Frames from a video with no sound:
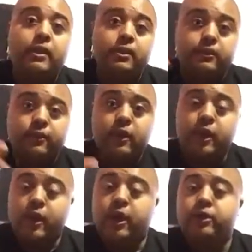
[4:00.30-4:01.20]
in this
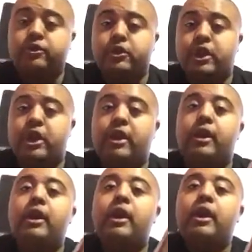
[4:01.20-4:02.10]
very house,
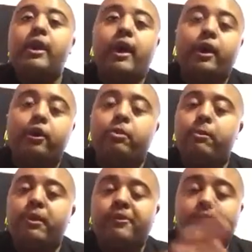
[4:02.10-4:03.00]
and a group
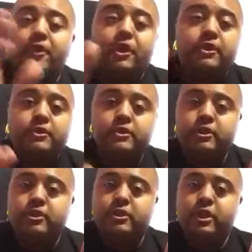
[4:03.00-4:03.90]
of my friends,
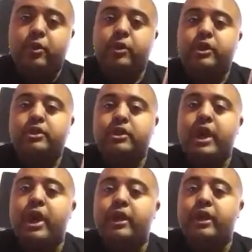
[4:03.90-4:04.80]
we just
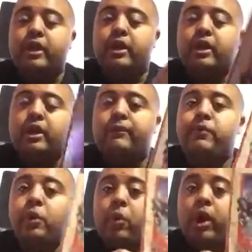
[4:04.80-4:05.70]
sat
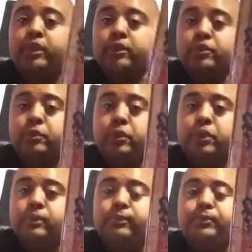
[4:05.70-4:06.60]
and watched this
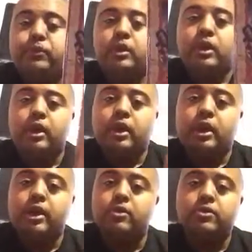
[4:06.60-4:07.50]
one.
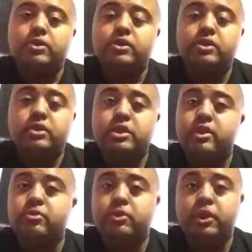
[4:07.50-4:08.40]
It was
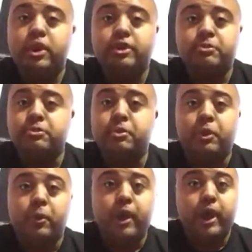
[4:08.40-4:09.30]
pretty awesome. It was
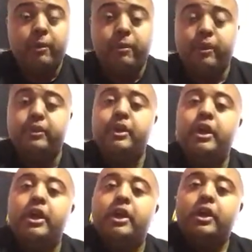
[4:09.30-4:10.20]
pretty wild, but,
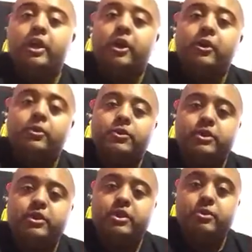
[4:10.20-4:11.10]
you know, it
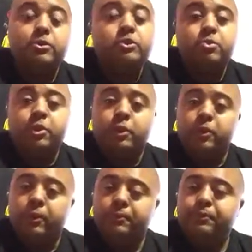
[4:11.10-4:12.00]
was pretty
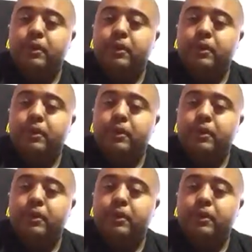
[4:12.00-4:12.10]
cool.